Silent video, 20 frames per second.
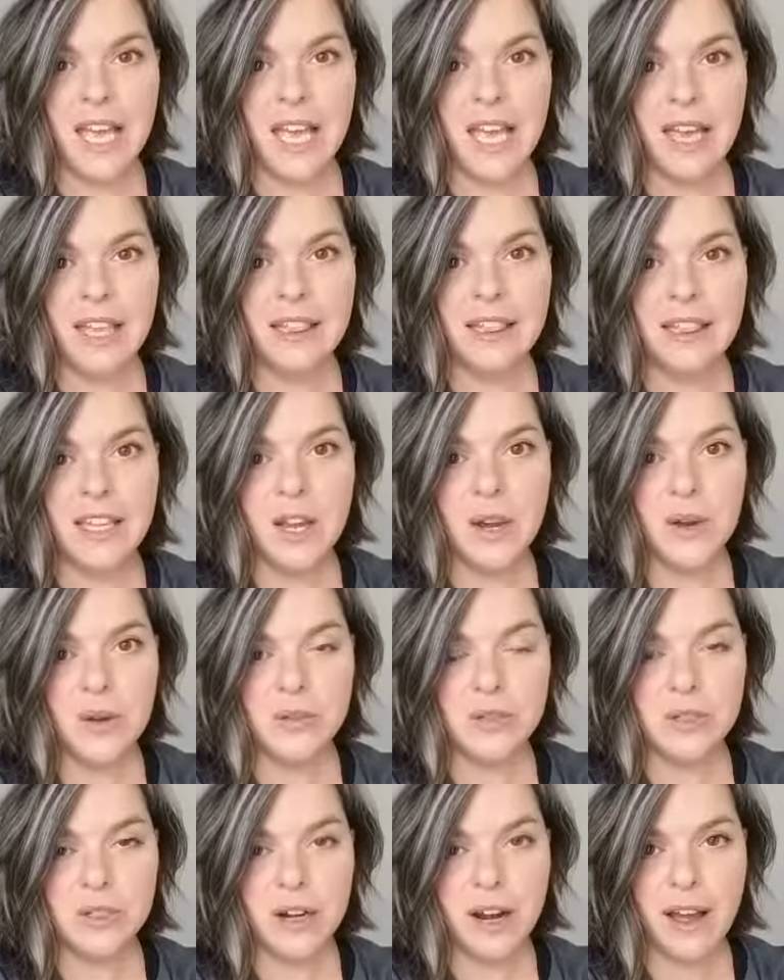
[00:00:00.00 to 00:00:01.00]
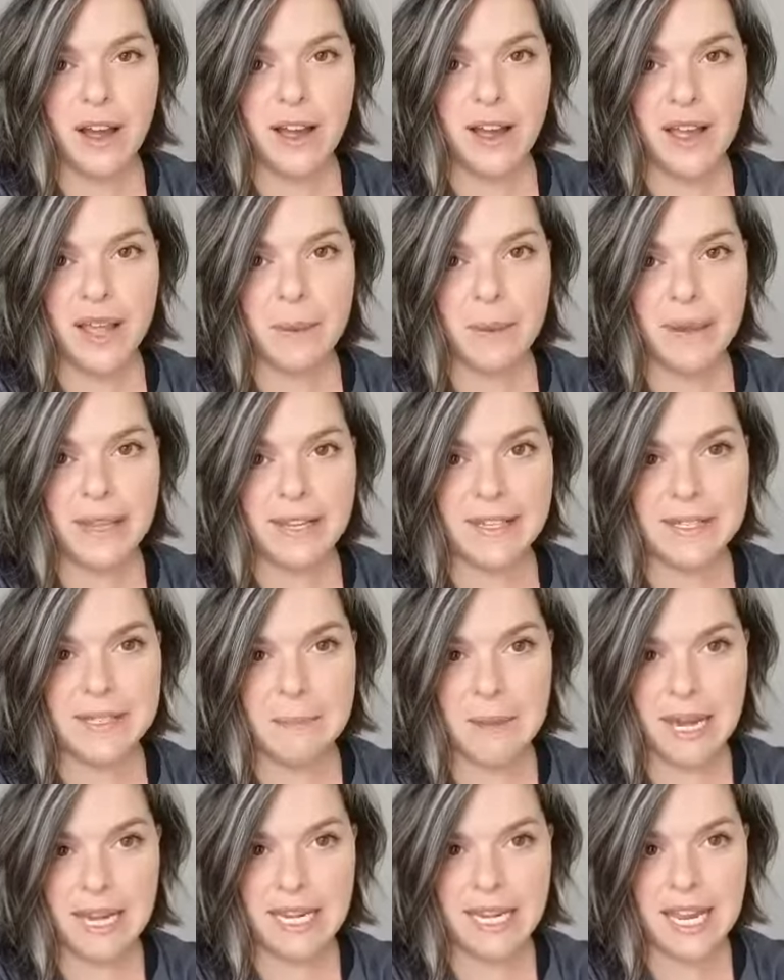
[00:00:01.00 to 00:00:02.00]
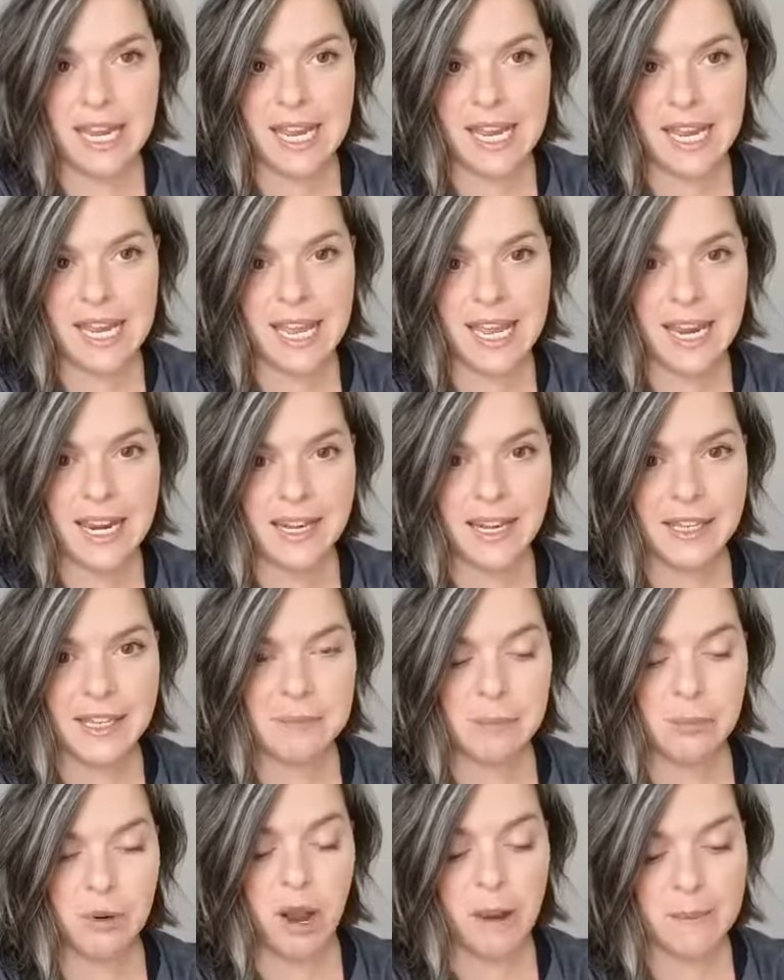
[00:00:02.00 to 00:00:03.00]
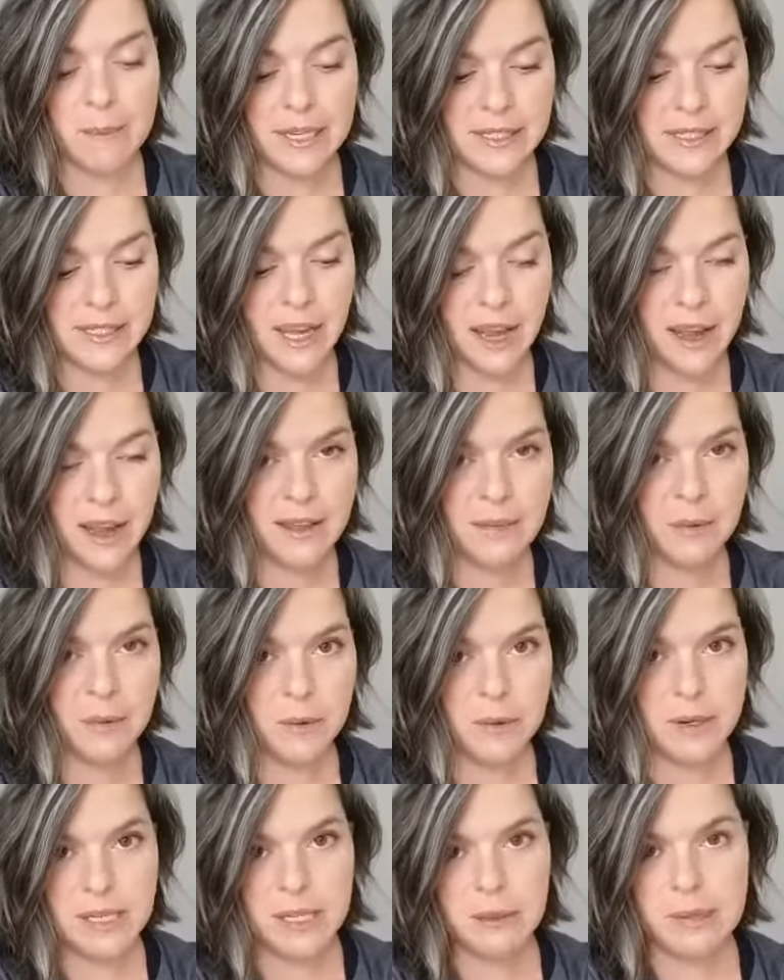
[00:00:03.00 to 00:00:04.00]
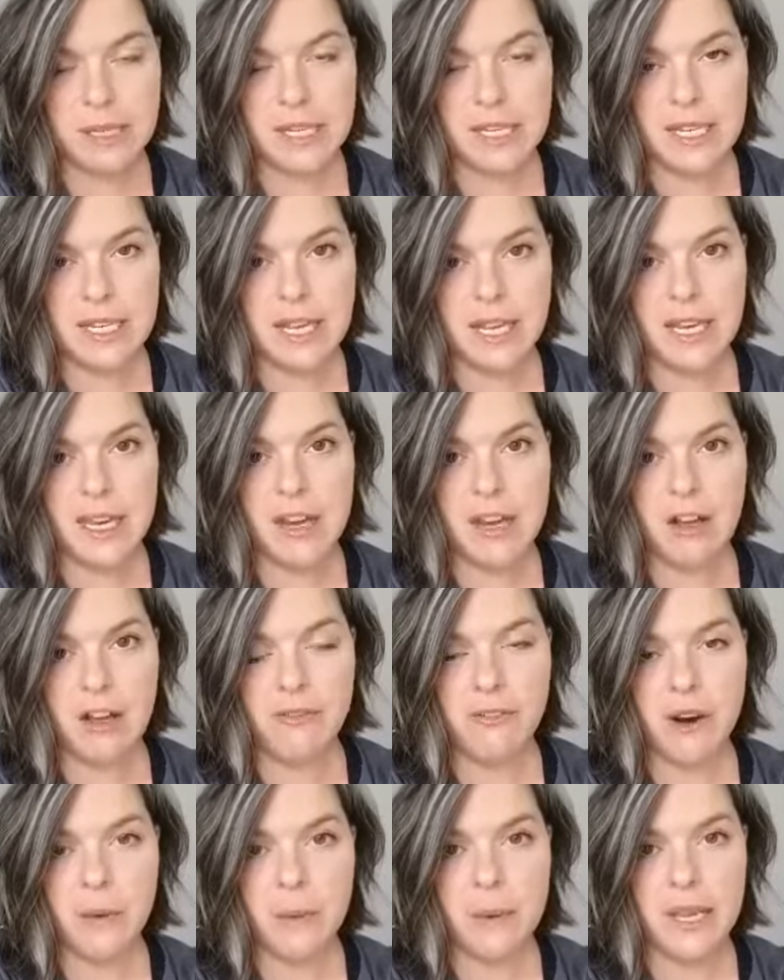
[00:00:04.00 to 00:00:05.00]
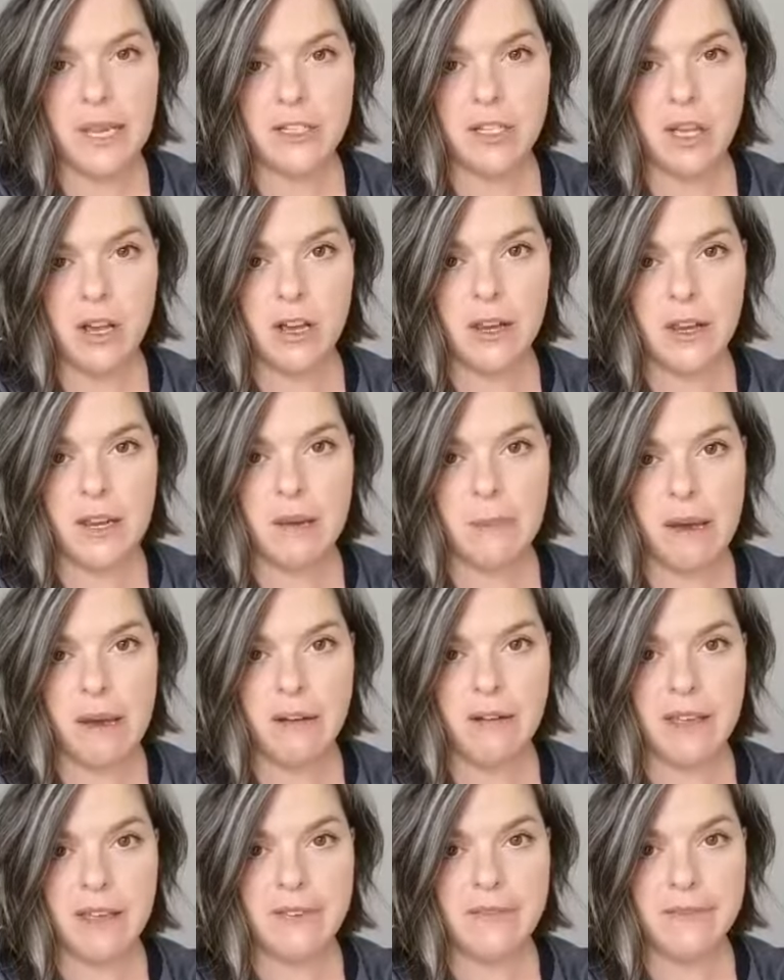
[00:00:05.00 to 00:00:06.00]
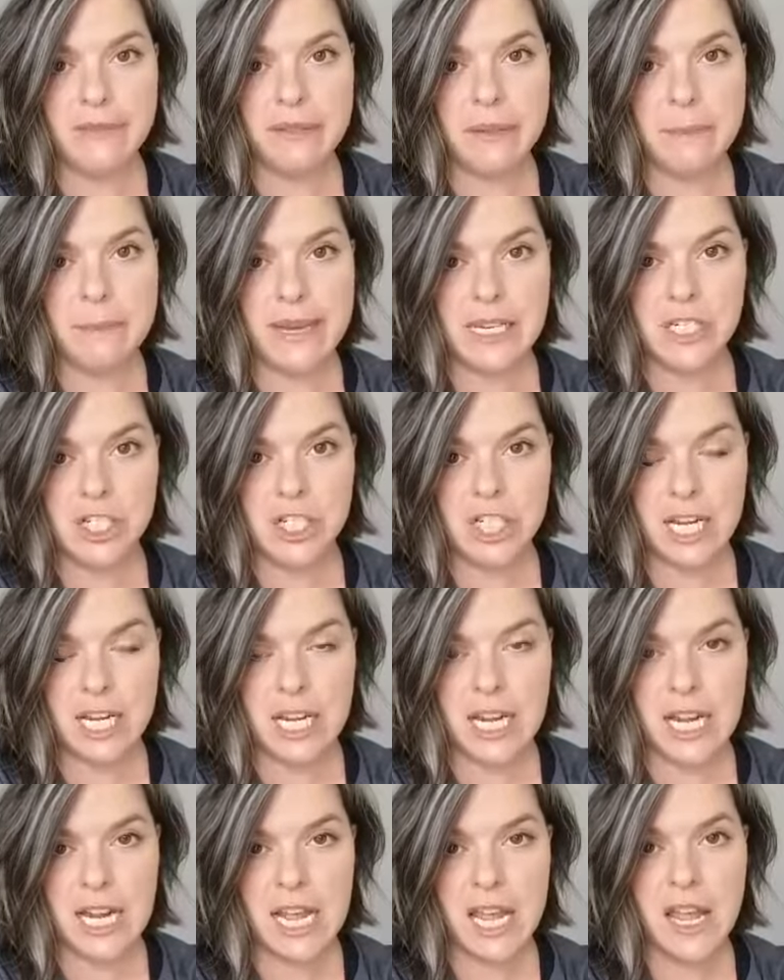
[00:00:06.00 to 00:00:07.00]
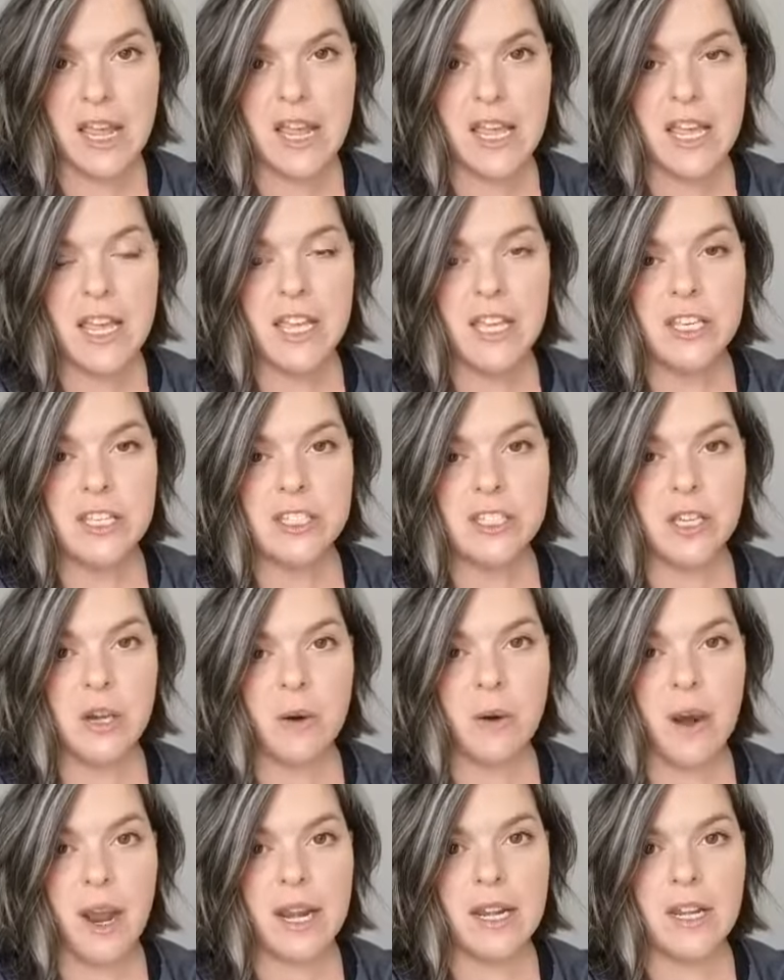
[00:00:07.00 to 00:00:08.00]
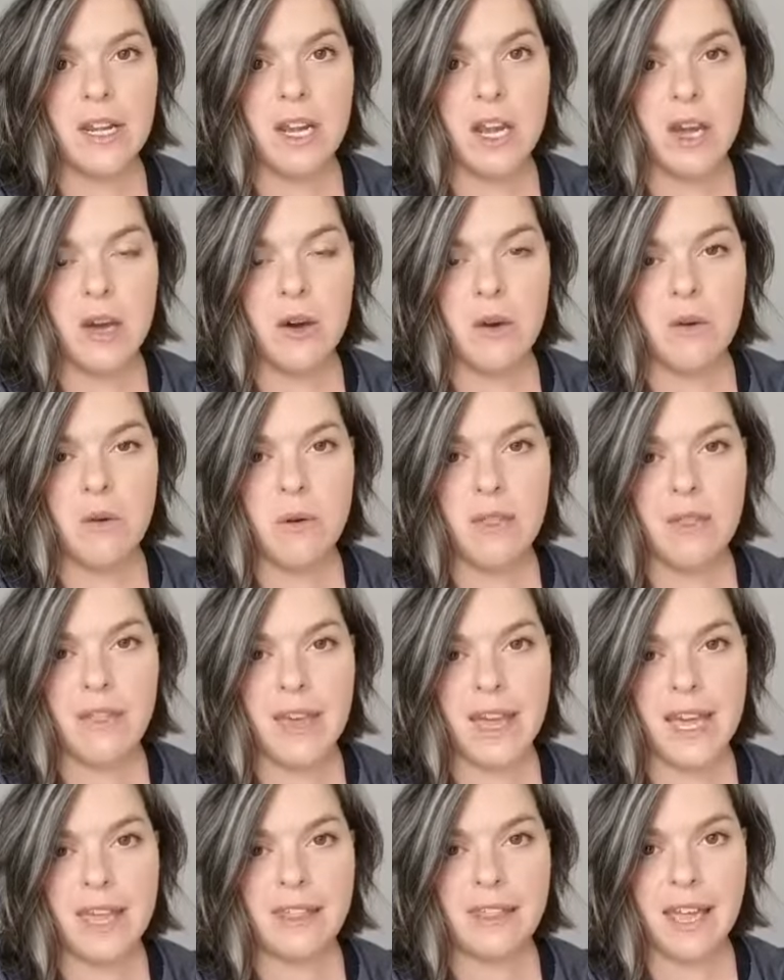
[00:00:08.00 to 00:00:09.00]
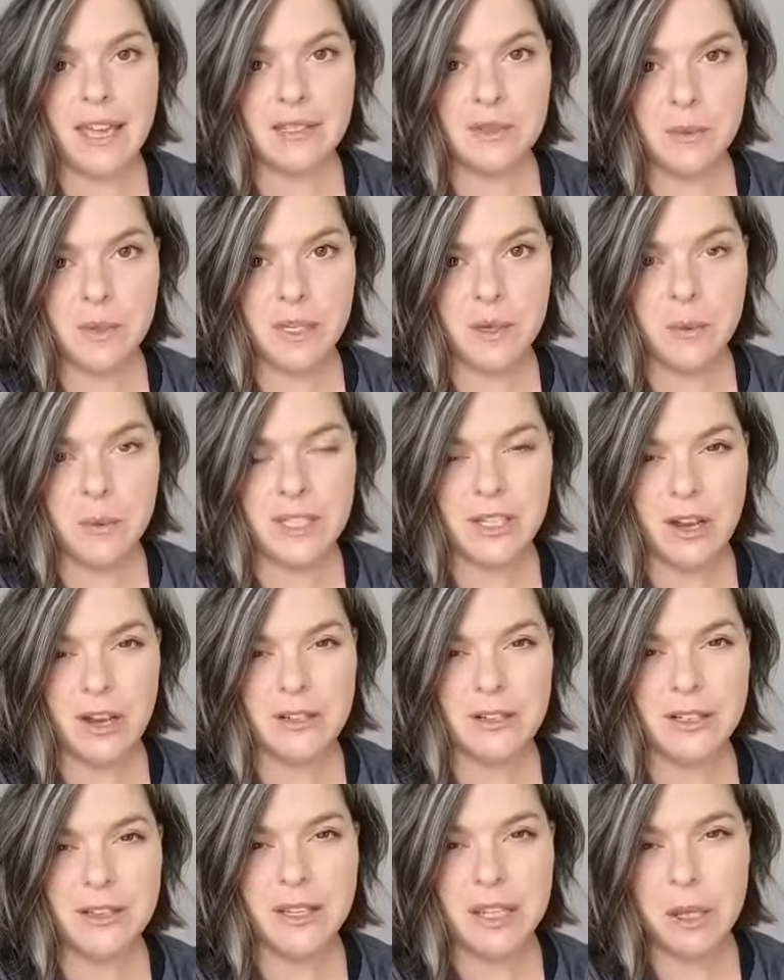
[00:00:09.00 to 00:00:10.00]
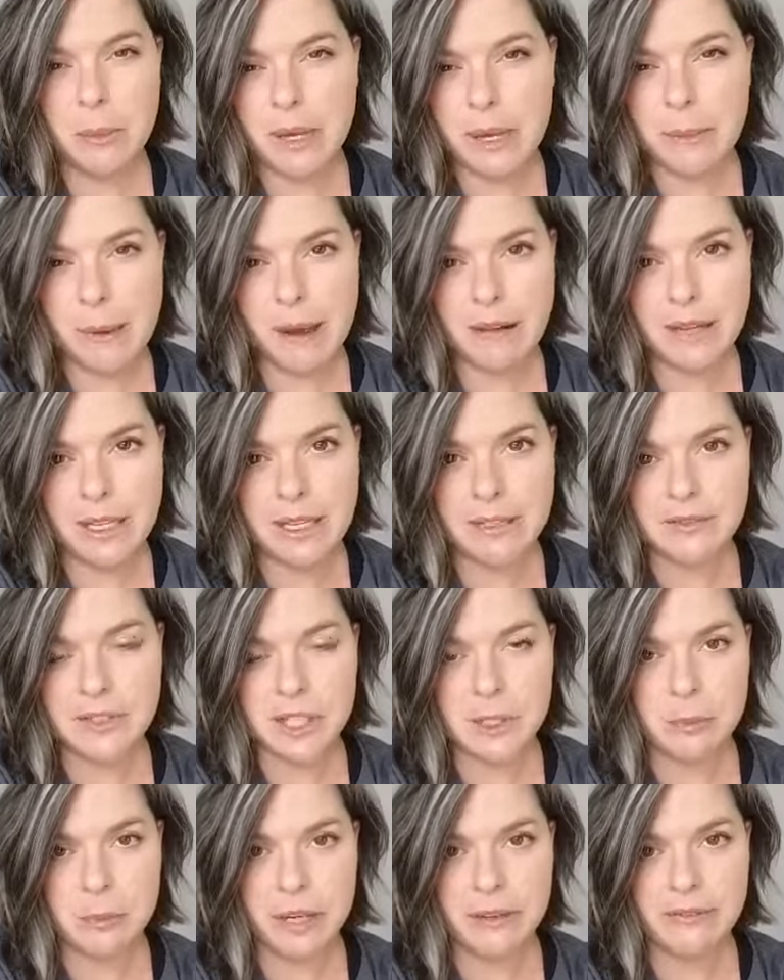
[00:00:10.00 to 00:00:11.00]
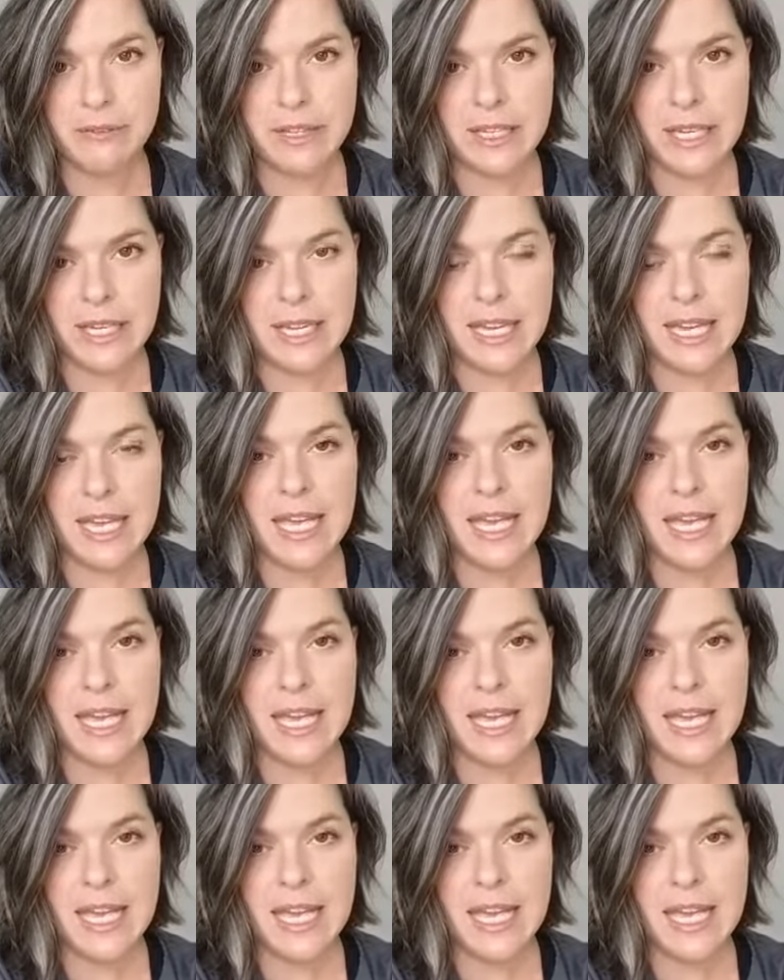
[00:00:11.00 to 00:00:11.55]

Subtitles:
Hello tribe, it is Monday, and as promised, I am going to be kicking off our week talking about inflammation. So I know that last week we talked a little bit about it, just briefly,